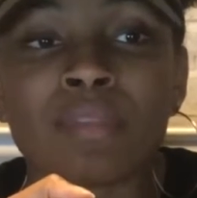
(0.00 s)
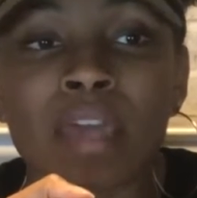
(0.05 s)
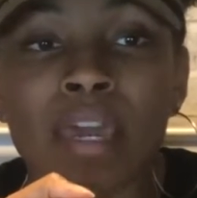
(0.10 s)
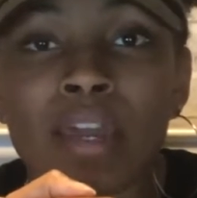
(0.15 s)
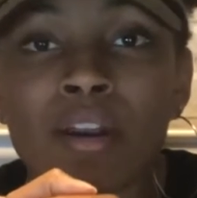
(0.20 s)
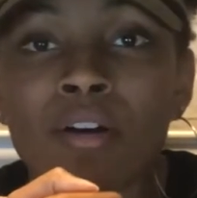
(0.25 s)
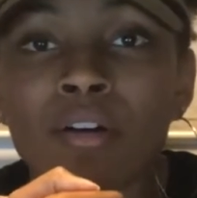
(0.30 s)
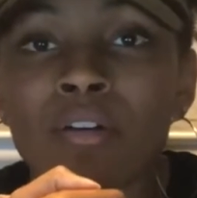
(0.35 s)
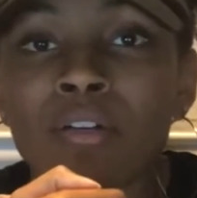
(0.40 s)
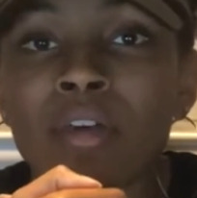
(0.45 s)

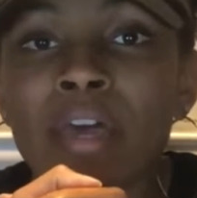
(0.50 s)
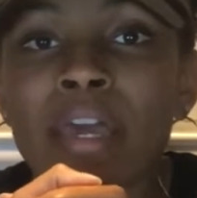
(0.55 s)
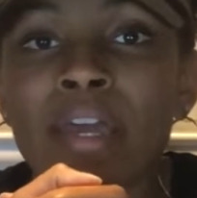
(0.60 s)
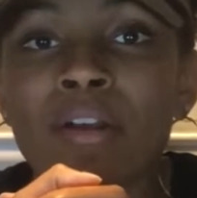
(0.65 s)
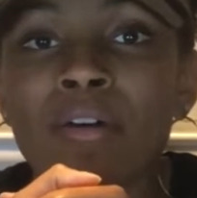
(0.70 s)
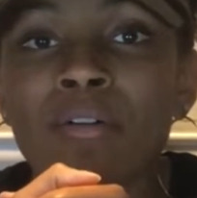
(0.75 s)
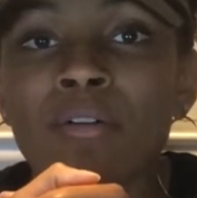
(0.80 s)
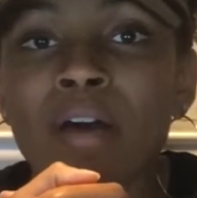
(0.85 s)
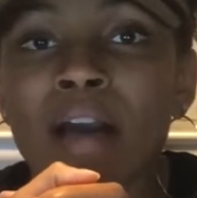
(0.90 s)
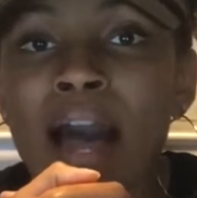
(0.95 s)

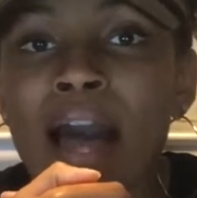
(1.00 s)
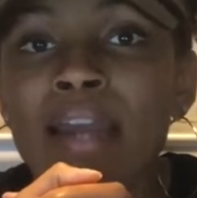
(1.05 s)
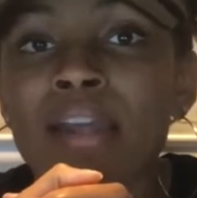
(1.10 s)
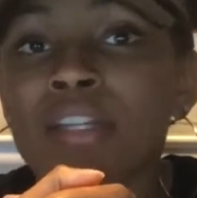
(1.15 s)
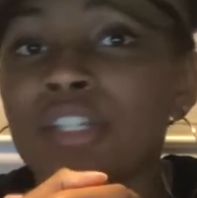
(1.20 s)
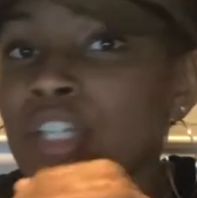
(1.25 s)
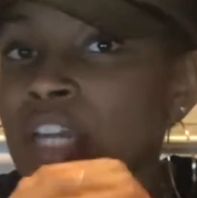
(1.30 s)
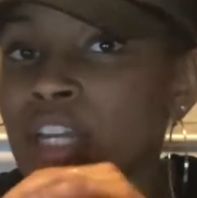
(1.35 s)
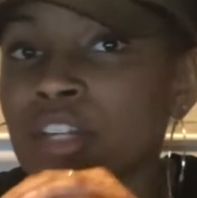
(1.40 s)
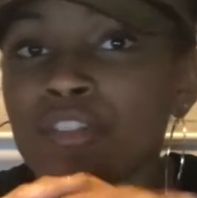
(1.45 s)
it'll kind
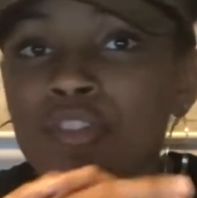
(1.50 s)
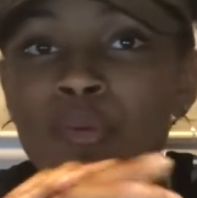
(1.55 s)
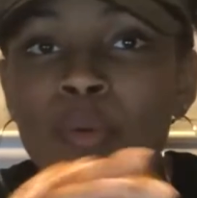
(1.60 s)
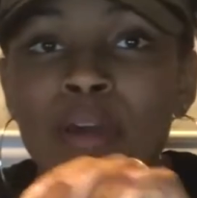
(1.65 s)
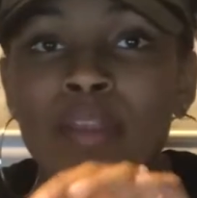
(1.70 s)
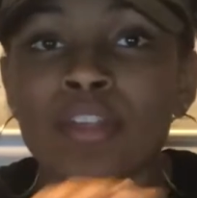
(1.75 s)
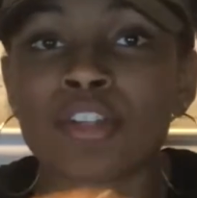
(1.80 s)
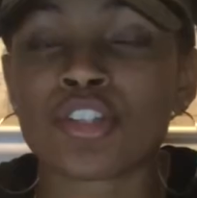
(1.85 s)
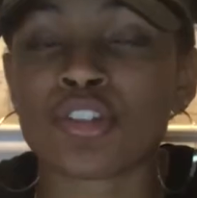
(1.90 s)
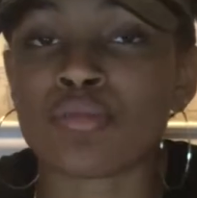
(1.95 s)
of change the way
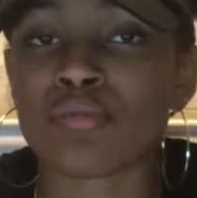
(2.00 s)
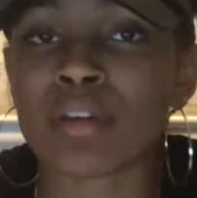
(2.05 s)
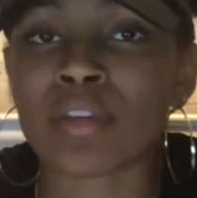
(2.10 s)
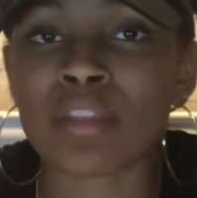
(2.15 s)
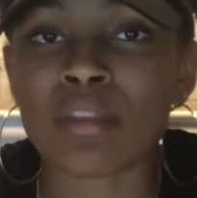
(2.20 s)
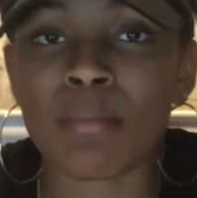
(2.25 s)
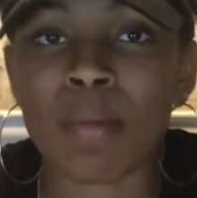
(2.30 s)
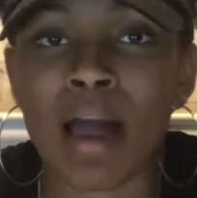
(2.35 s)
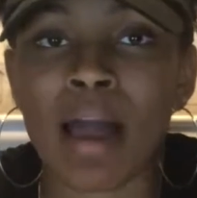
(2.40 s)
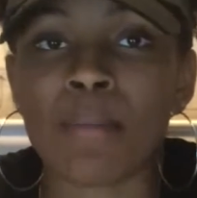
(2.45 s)
that you read
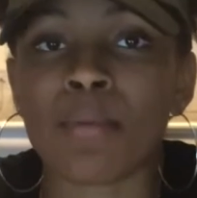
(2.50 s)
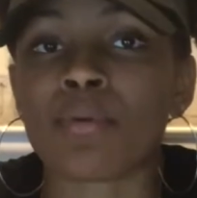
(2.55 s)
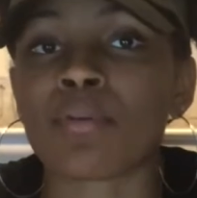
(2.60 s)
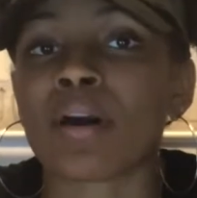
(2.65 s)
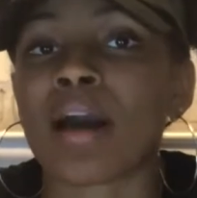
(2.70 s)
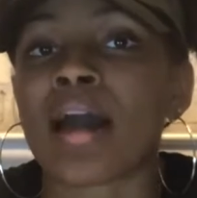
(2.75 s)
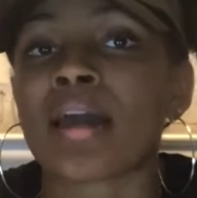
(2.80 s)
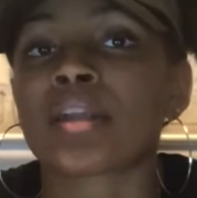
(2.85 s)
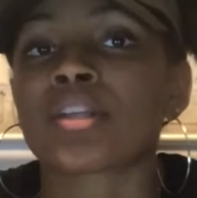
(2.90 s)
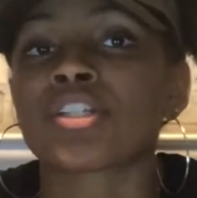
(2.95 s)
the Bible,
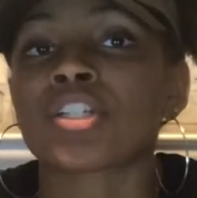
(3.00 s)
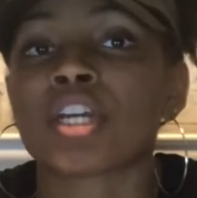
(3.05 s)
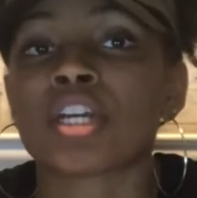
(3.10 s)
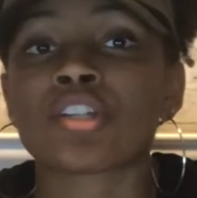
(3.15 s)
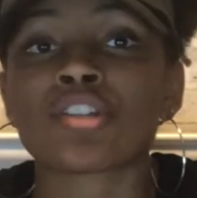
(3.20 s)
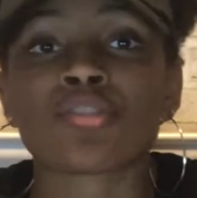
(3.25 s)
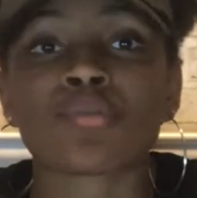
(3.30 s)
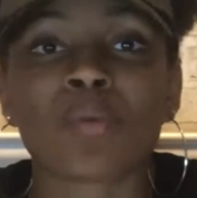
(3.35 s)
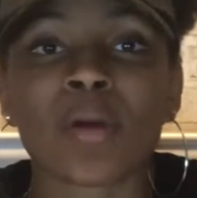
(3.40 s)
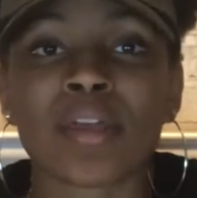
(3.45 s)
kind of
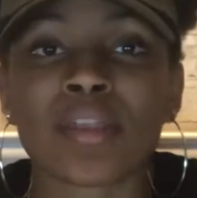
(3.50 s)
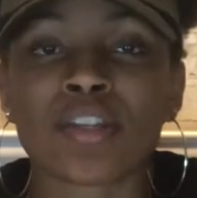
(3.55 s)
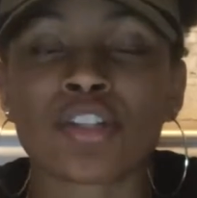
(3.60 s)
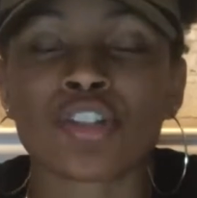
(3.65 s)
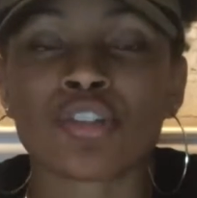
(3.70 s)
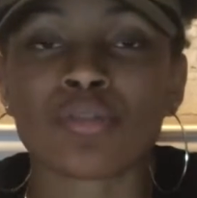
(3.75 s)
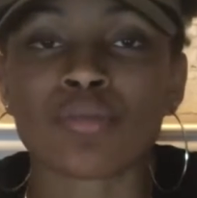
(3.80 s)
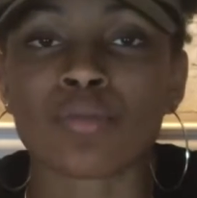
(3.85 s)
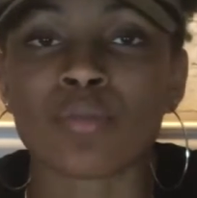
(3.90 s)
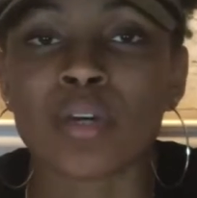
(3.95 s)
change the way that
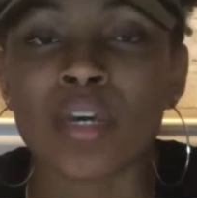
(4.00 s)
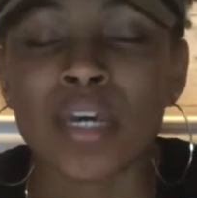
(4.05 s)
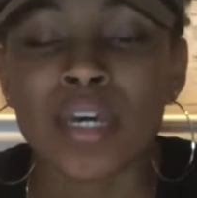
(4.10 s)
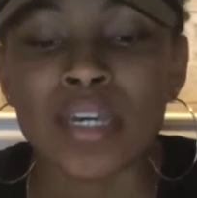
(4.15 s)
you